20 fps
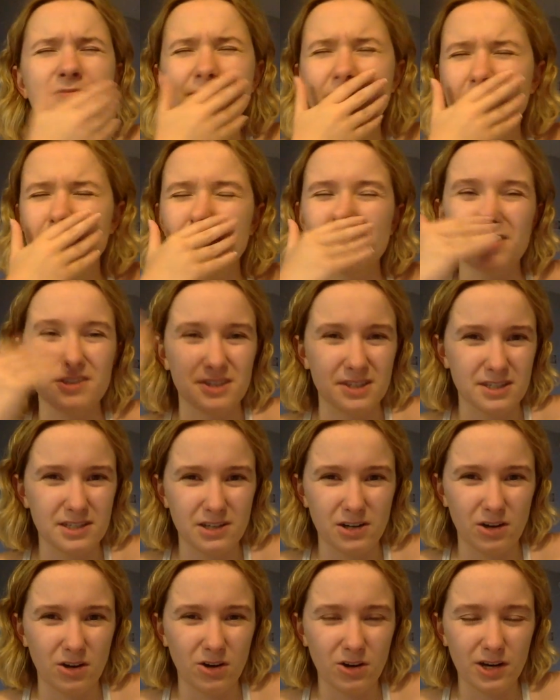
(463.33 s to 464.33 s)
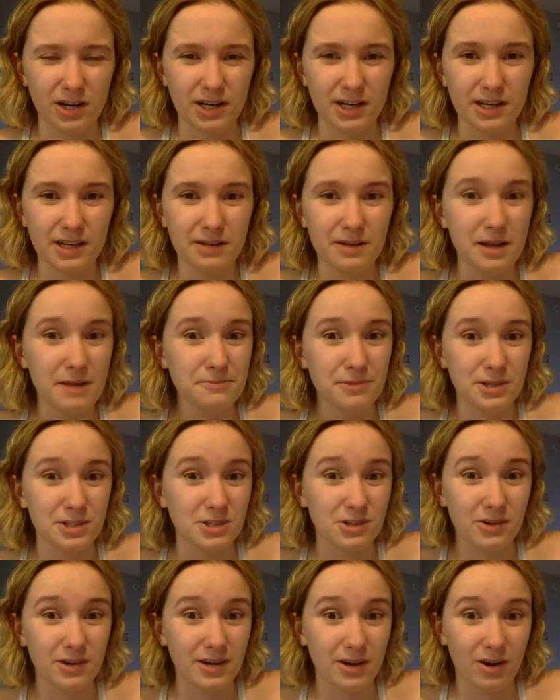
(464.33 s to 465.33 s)
And plus, it's a hurricane. And plus,
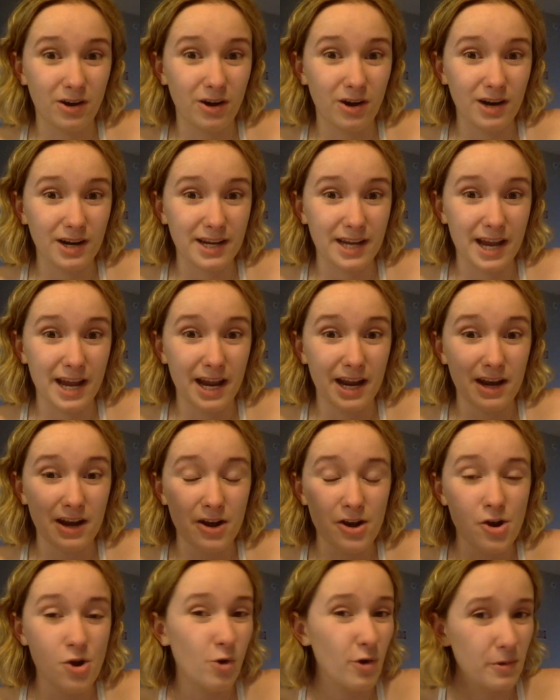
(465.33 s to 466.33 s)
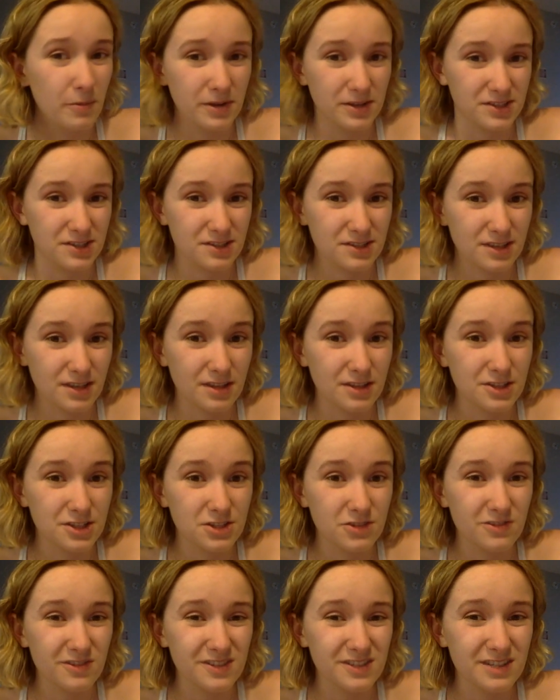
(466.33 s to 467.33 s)
during a hurricane, no one wants to send the
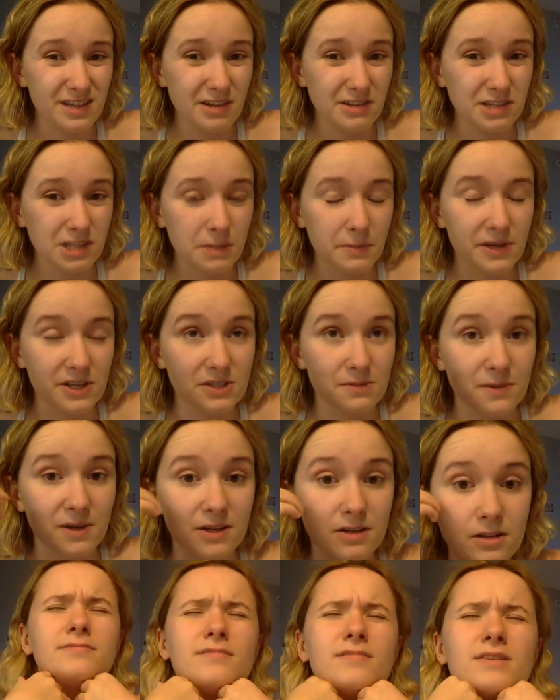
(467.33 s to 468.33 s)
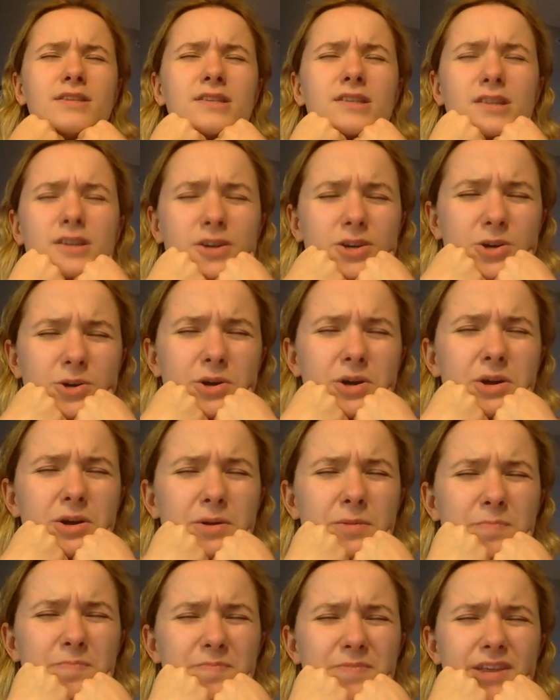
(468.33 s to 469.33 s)
students down to the basement. So,
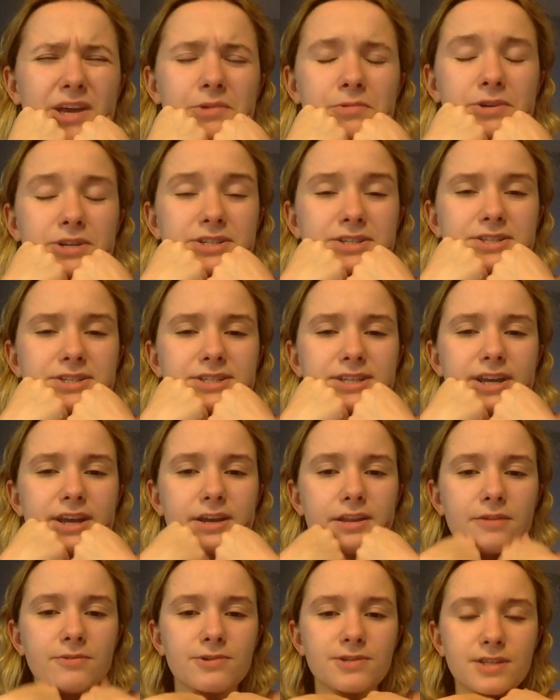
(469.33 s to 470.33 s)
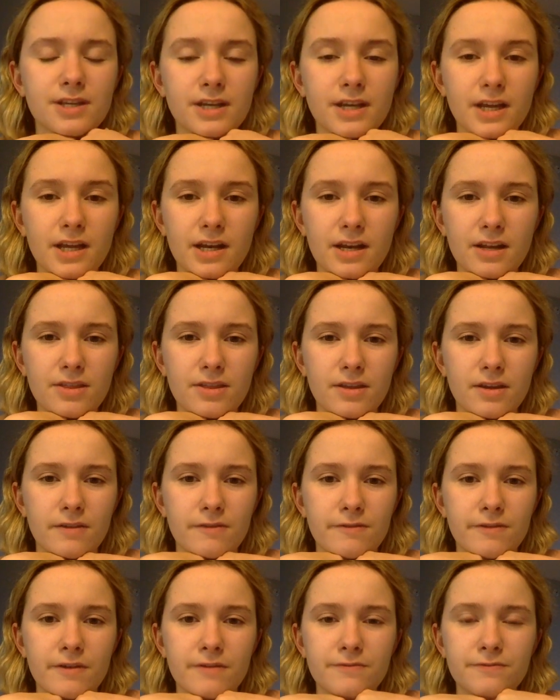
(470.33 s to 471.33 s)
um, I wouldn't say there was like anything
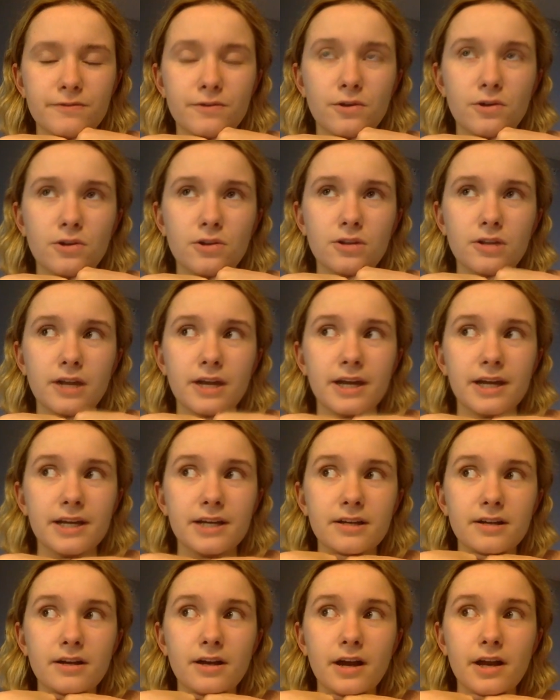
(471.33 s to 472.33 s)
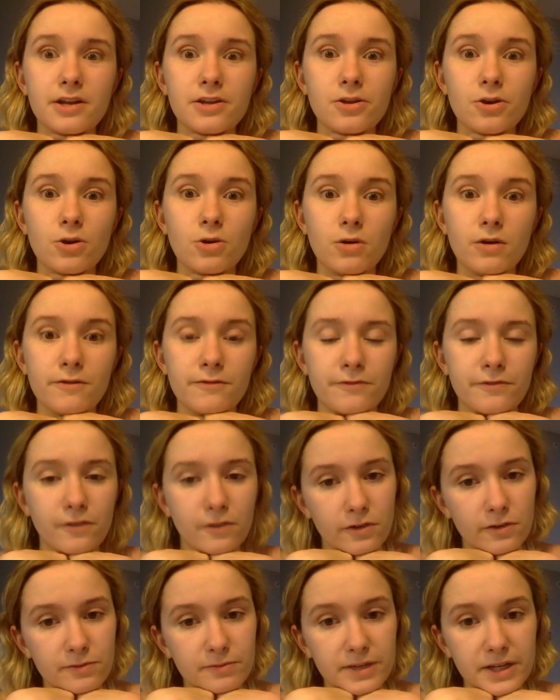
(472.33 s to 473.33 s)
eventful. Like, I know a
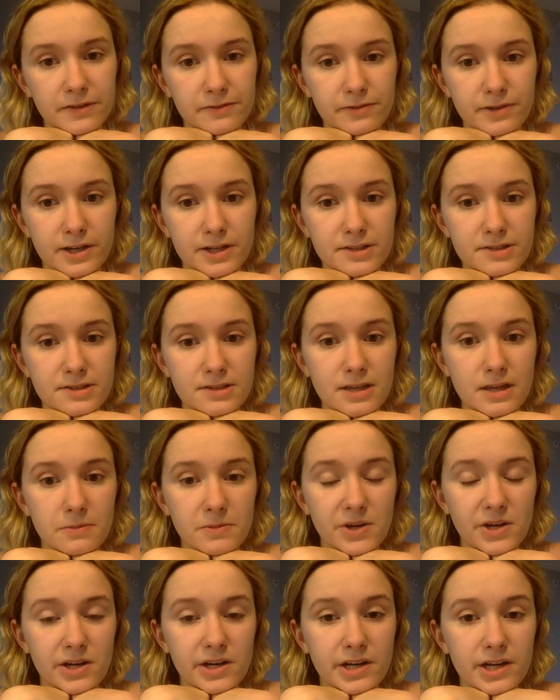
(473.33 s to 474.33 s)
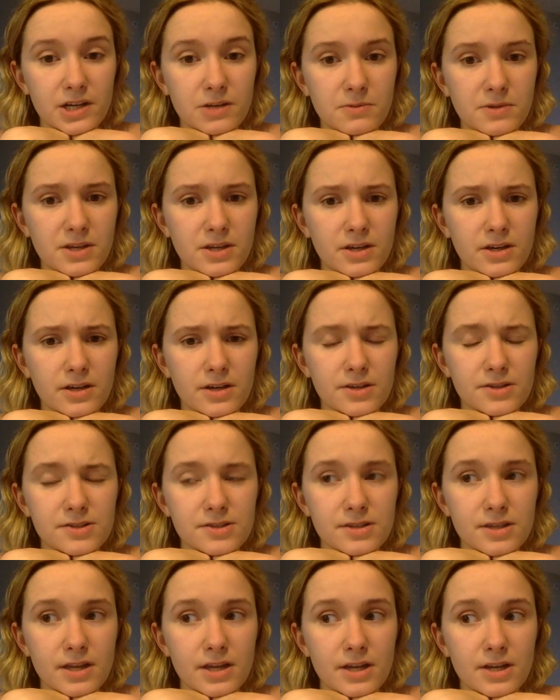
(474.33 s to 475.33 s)
few of my friends stayed behind
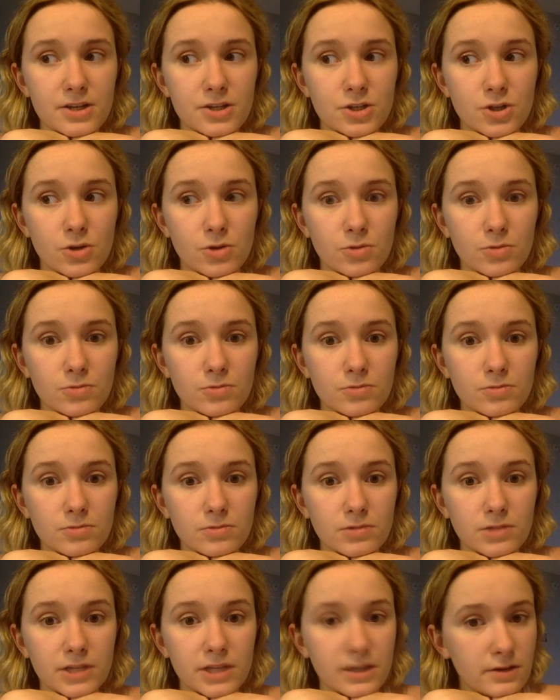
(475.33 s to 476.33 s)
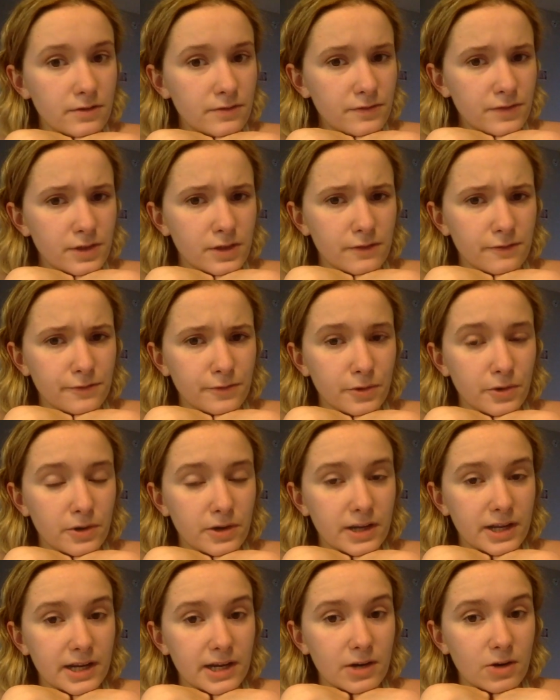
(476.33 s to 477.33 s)
because they don't live in the
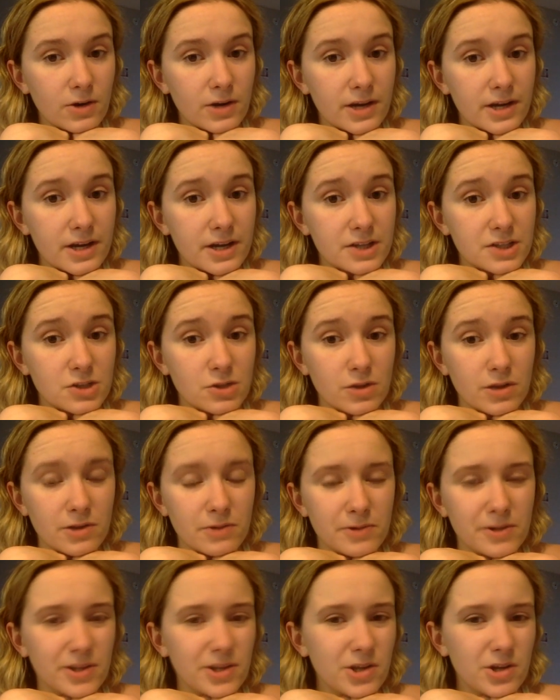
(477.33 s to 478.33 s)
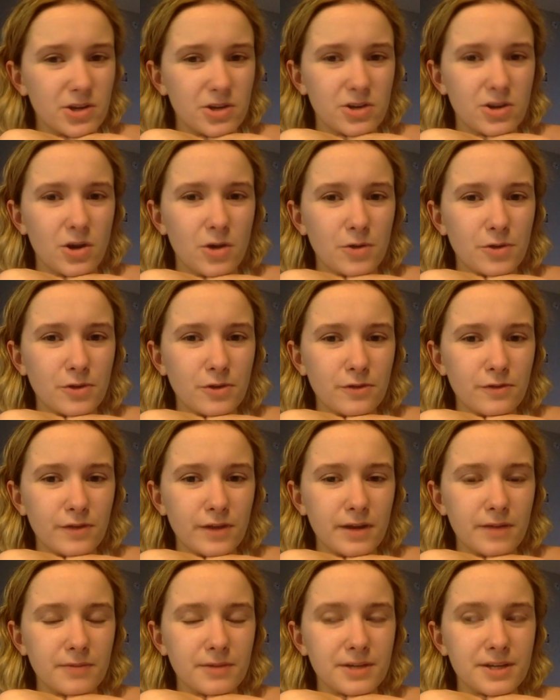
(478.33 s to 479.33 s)
Florida area, so they really couldn't go with their
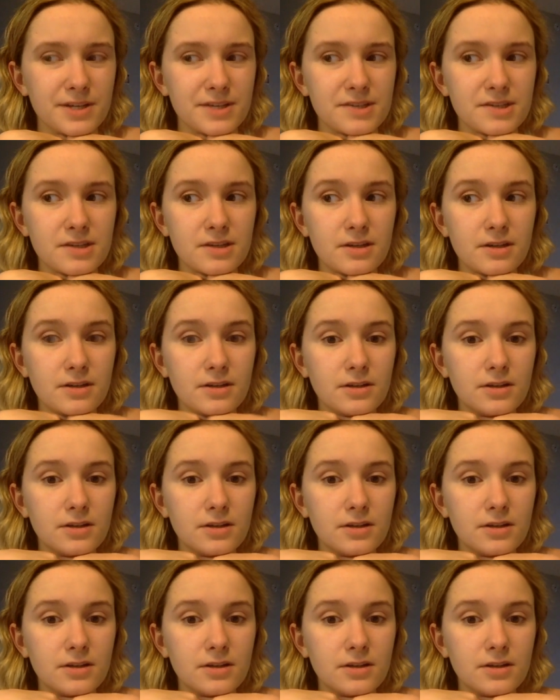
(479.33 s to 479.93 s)
families